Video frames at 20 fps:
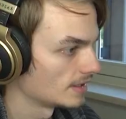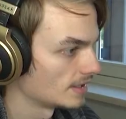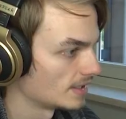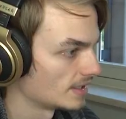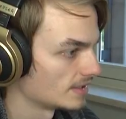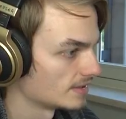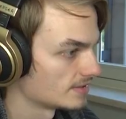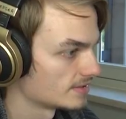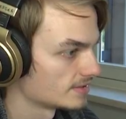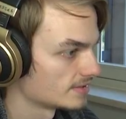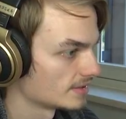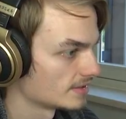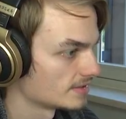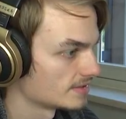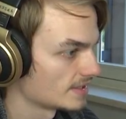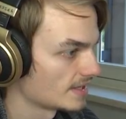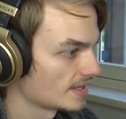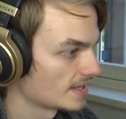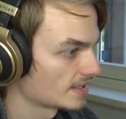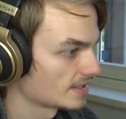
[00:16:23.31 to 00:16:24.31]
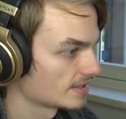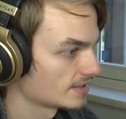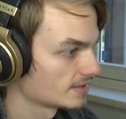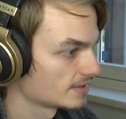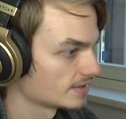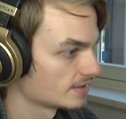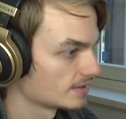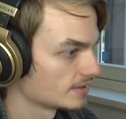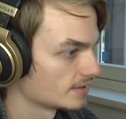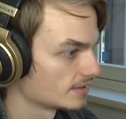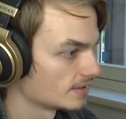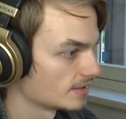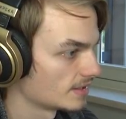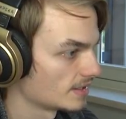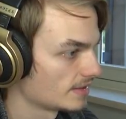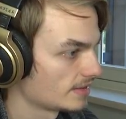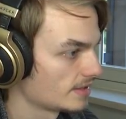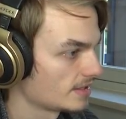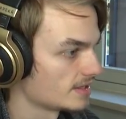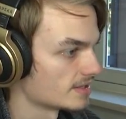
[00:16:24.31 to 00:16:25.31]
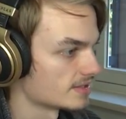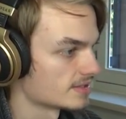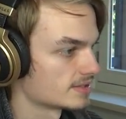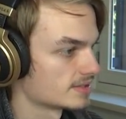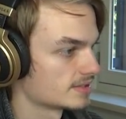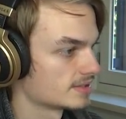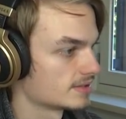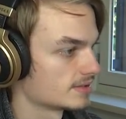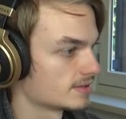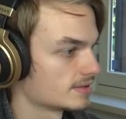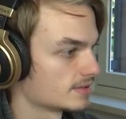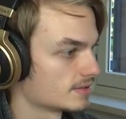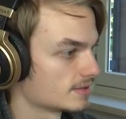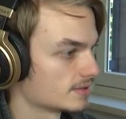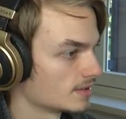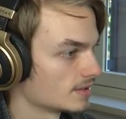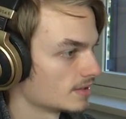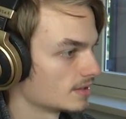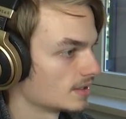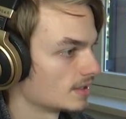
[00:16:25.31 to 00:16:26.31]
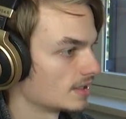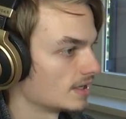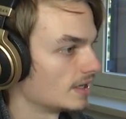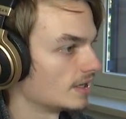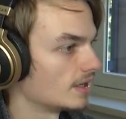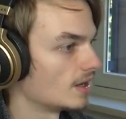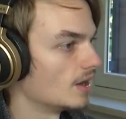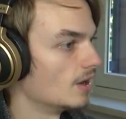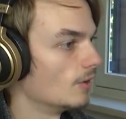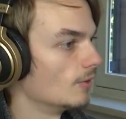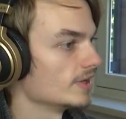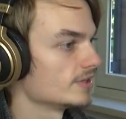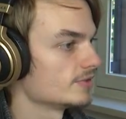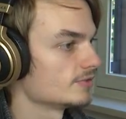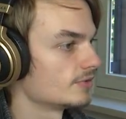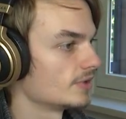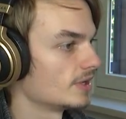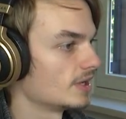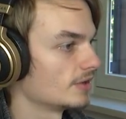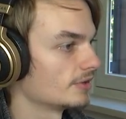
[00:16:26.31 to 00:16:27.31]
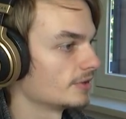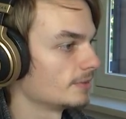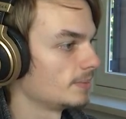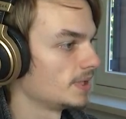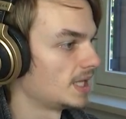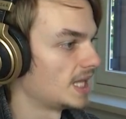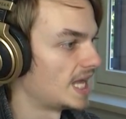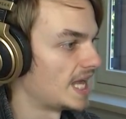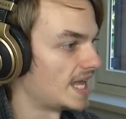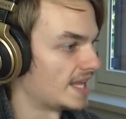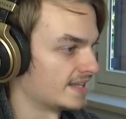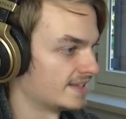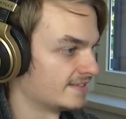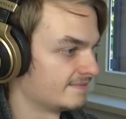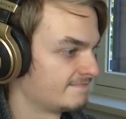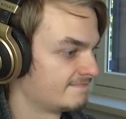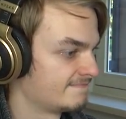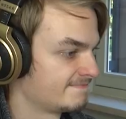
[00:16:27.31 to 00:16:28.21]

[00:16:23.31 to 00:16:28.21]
And attack then this. And always follow the plan.